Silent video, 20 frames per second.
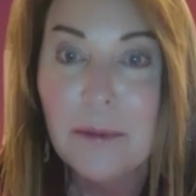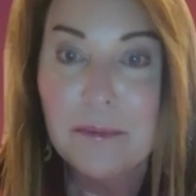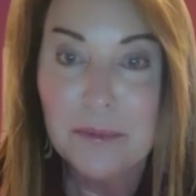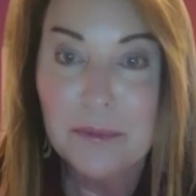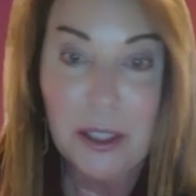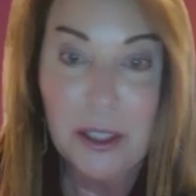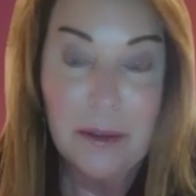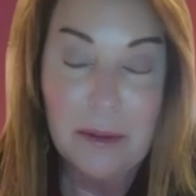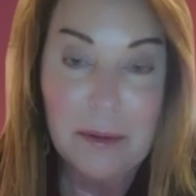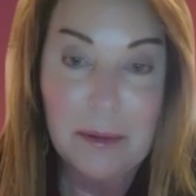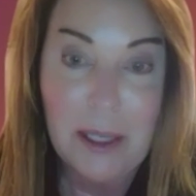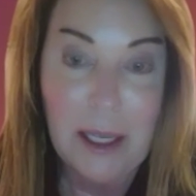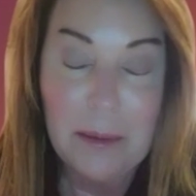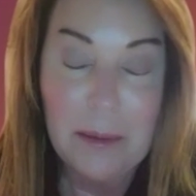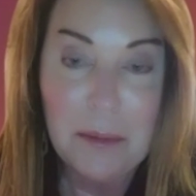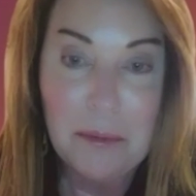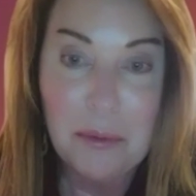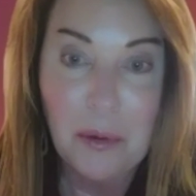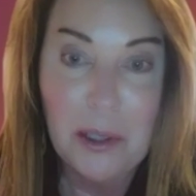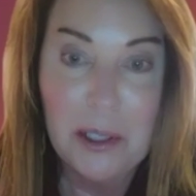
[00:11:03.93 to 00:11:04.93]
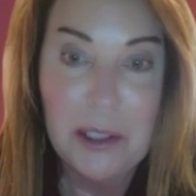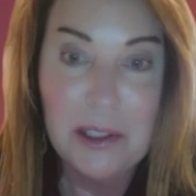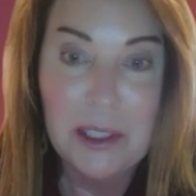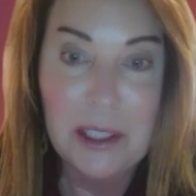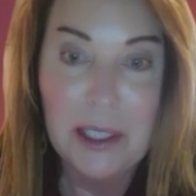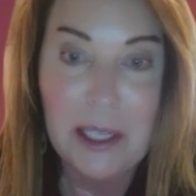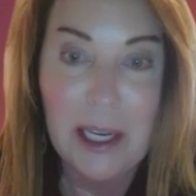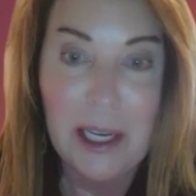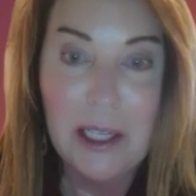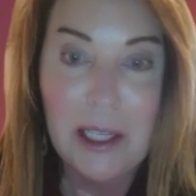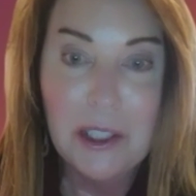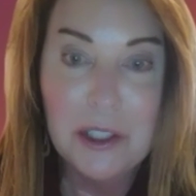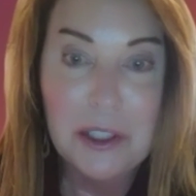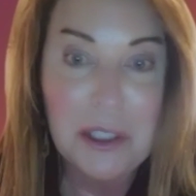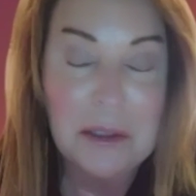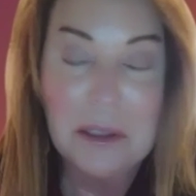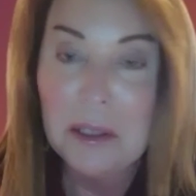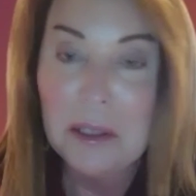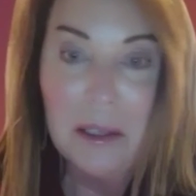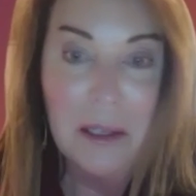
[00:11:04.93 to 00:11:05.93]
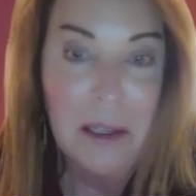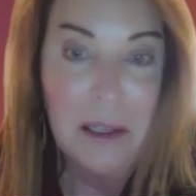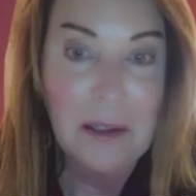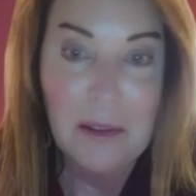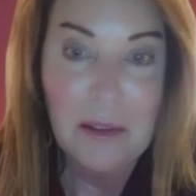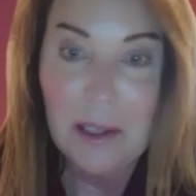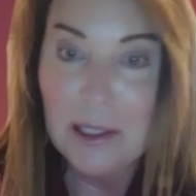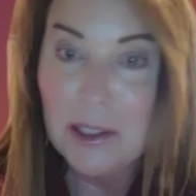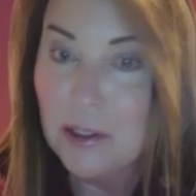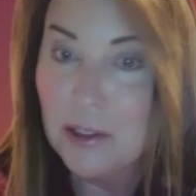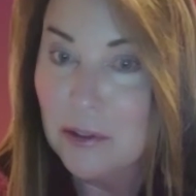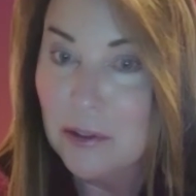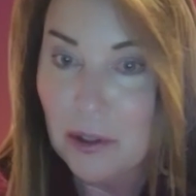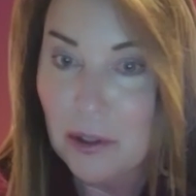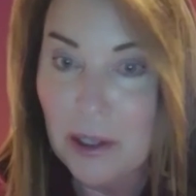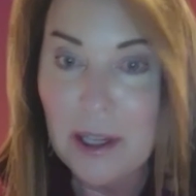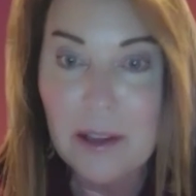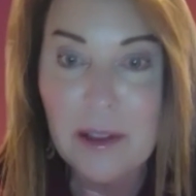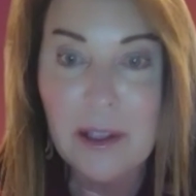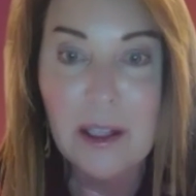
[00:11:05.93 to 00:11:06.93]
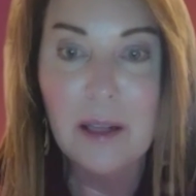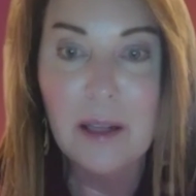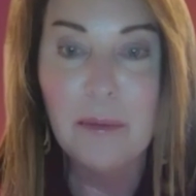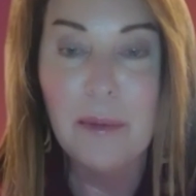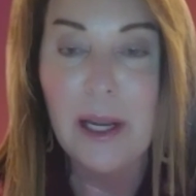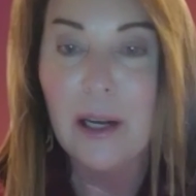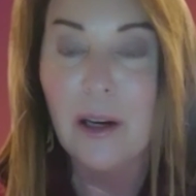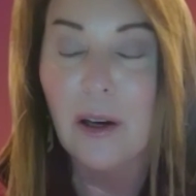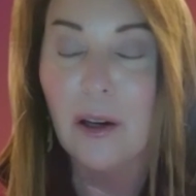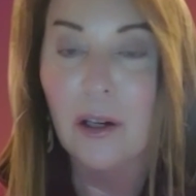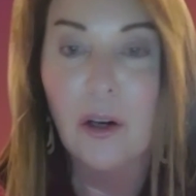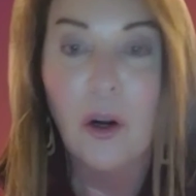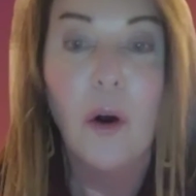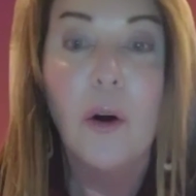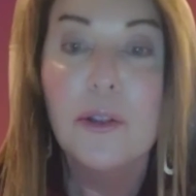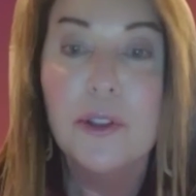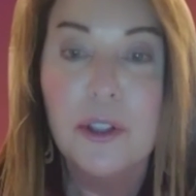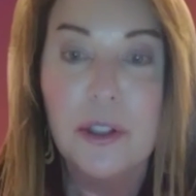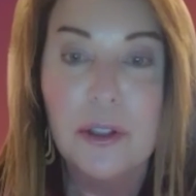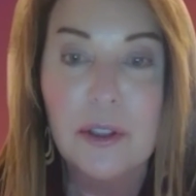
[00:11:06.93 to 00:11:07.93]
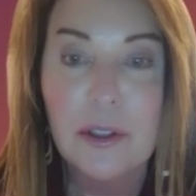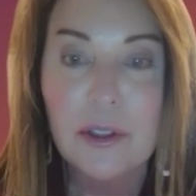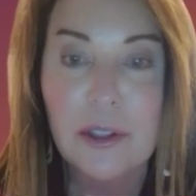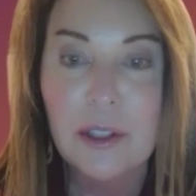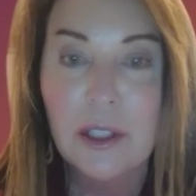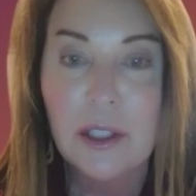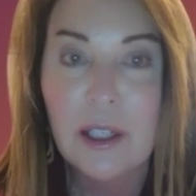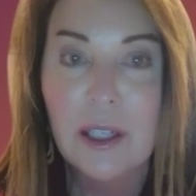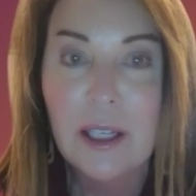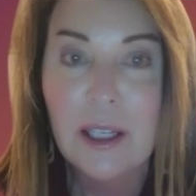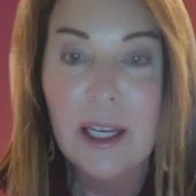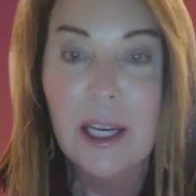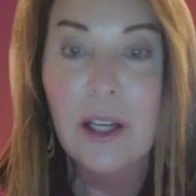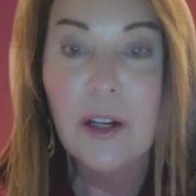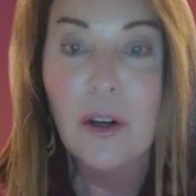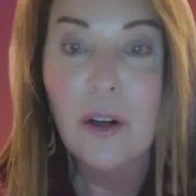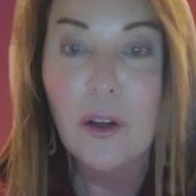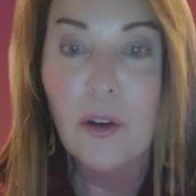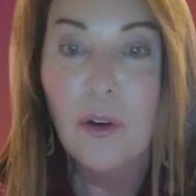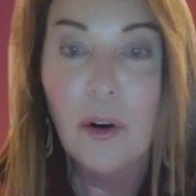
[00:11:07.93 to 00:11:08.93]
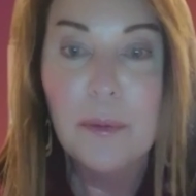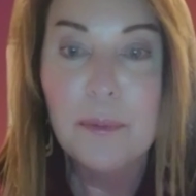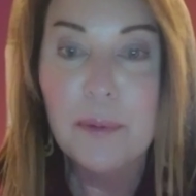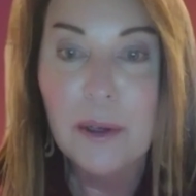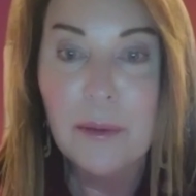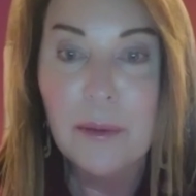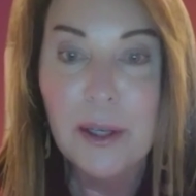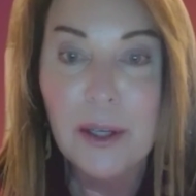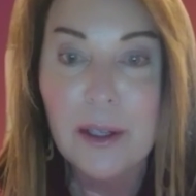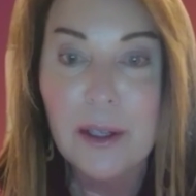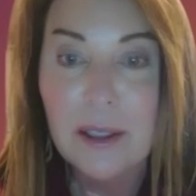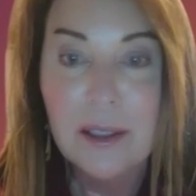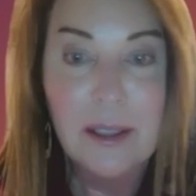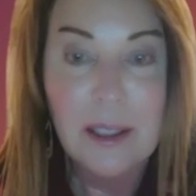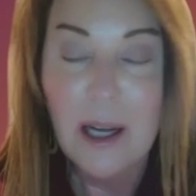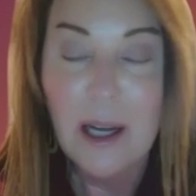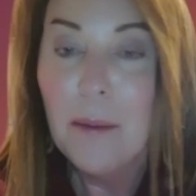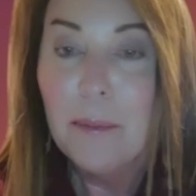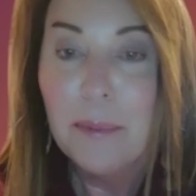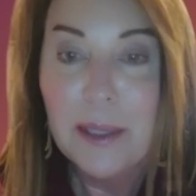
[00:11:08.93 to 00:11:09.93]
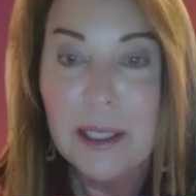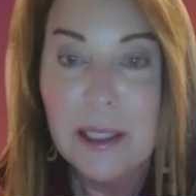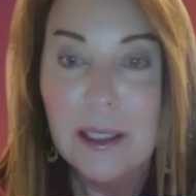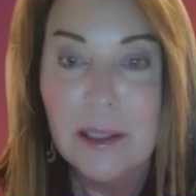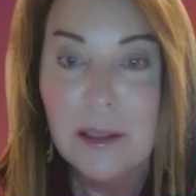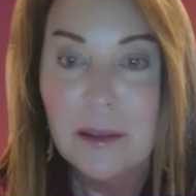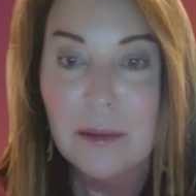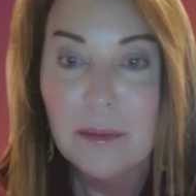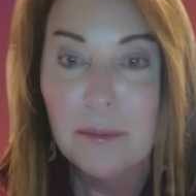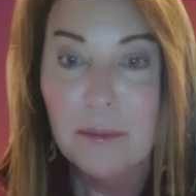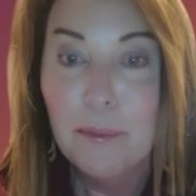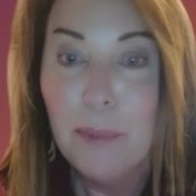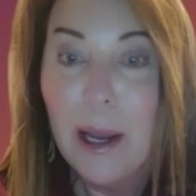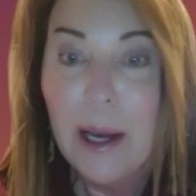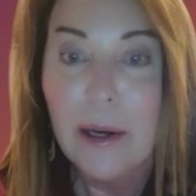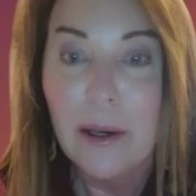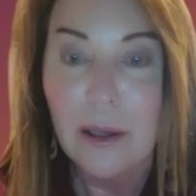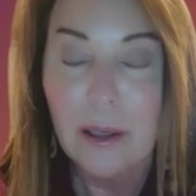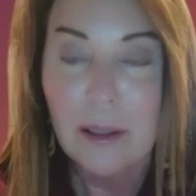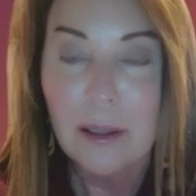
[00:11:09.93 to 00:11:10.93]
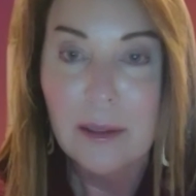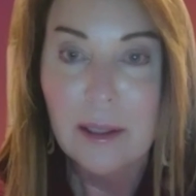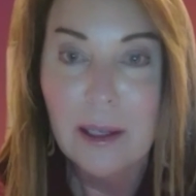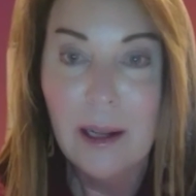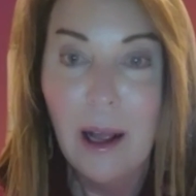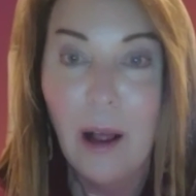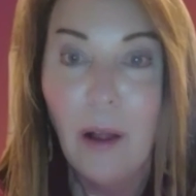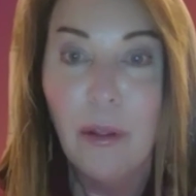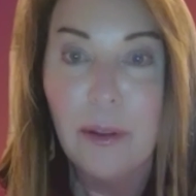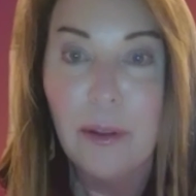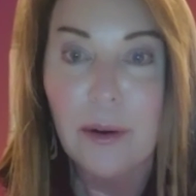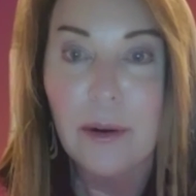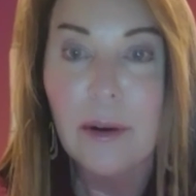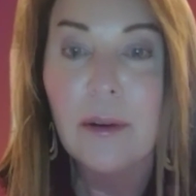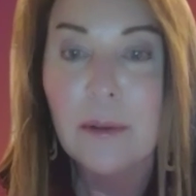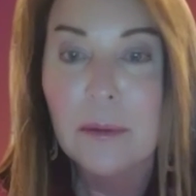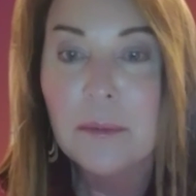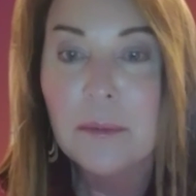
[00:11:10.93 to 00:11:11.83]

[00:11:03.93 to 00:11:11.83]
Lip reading: to get employees engaged, and let's strengthen and make our cultures in our corporate American companies better, healthier.